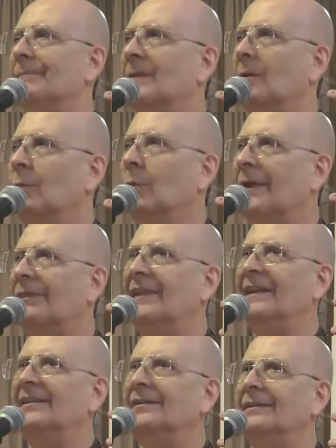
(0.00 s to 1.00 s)
what
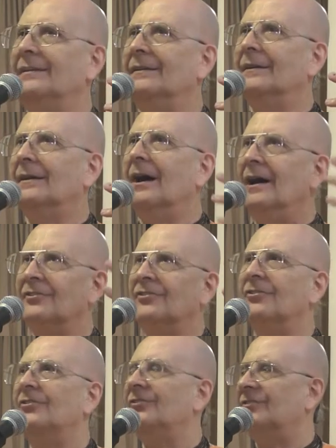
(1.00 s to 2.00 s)
the
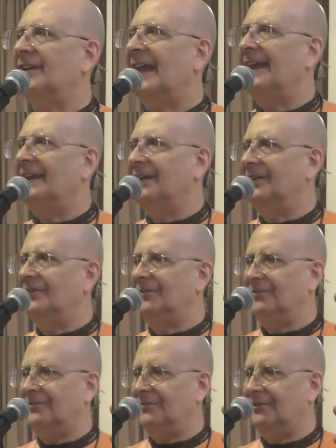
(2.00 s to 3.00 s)
conscious state
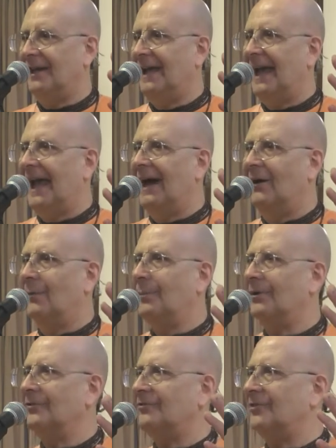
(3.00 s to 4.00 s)
is, how a
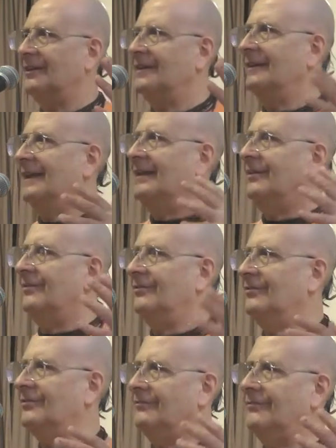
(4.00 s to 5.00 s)
person
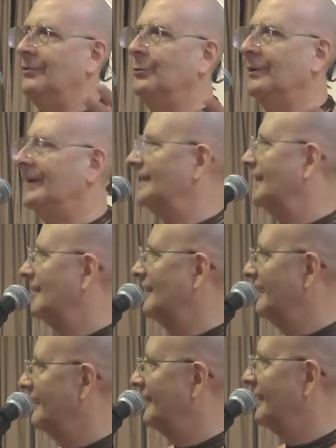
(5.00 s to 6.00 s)
is viewing
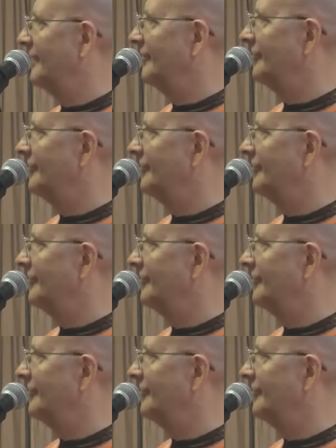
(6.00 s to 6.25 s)
their